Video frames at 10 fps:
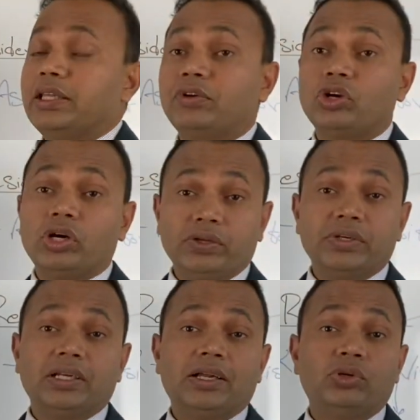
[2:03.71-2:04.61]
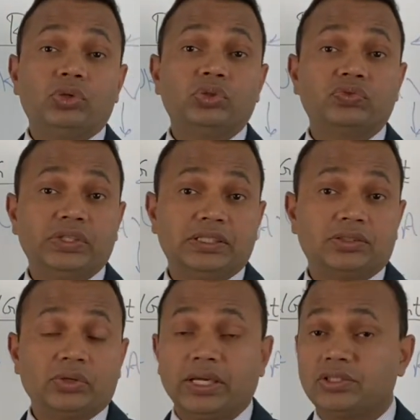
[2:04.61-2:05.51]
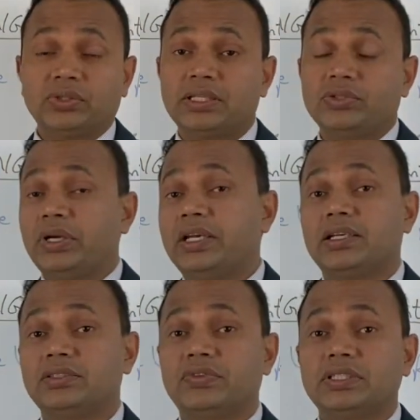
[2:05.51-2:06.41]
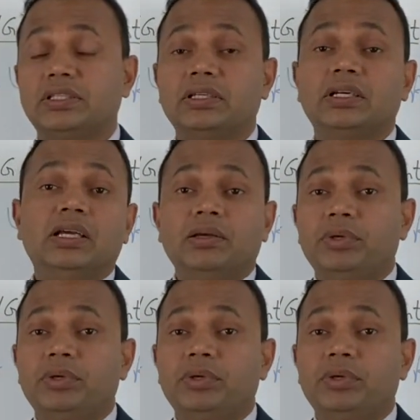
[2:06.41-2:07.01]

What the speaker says: They were not even allowed to switch. So as soon as you enter as a visitor,